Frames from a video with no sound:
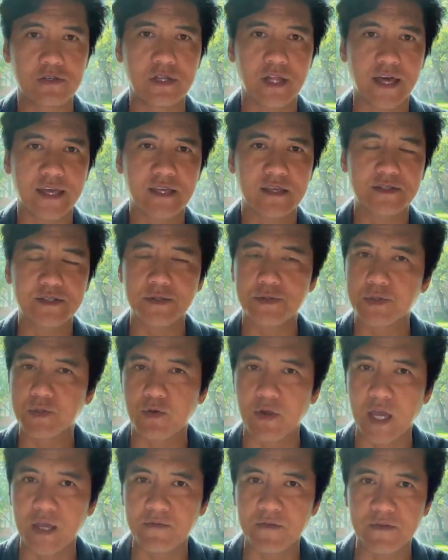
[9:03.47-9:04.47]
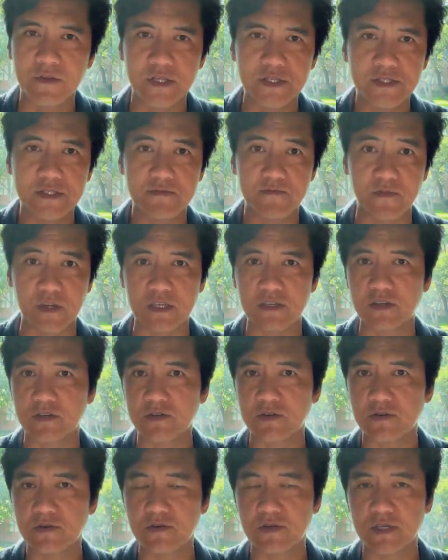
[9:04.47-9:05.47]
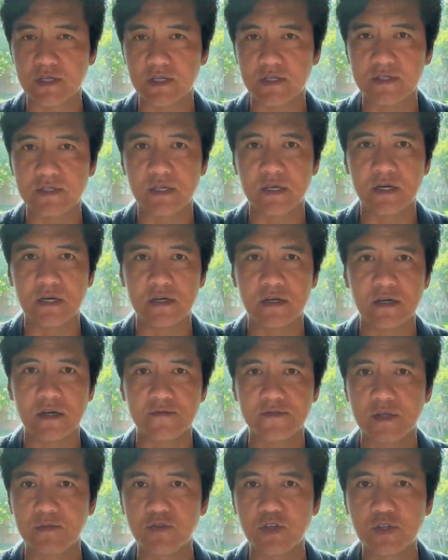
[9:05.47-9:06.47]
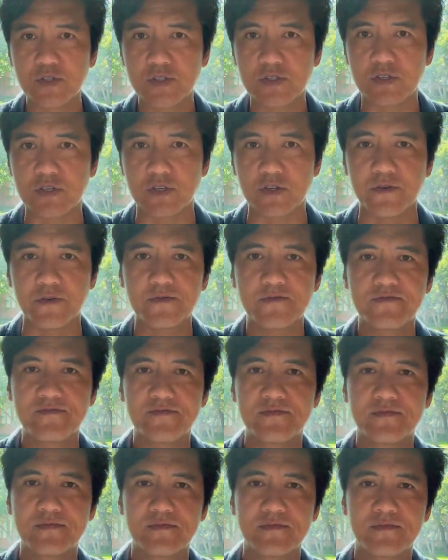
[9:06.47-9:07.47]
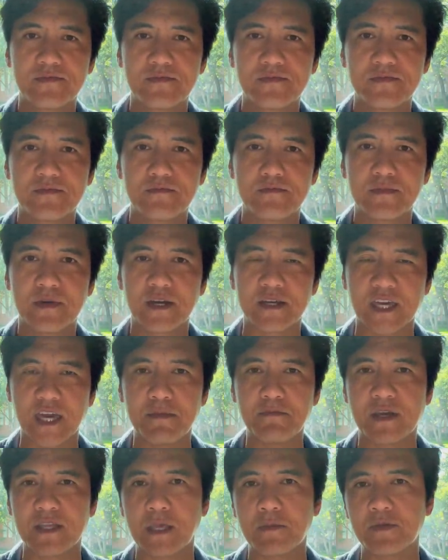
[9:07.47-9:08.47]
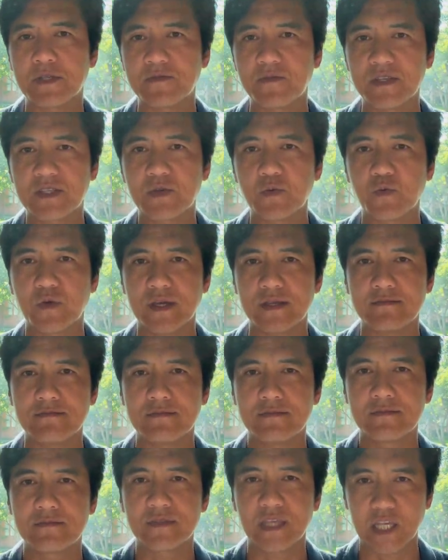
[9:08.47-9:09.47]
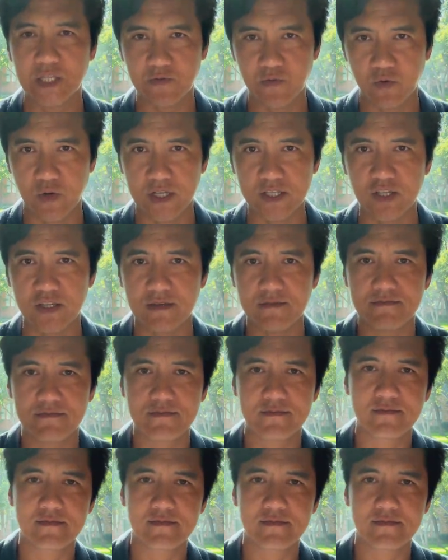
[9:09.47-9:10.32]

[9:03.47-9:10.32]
you like and subscribe if this video is uh, of some use to you. Again, my name is Vincent Wynn. Thanks for watching.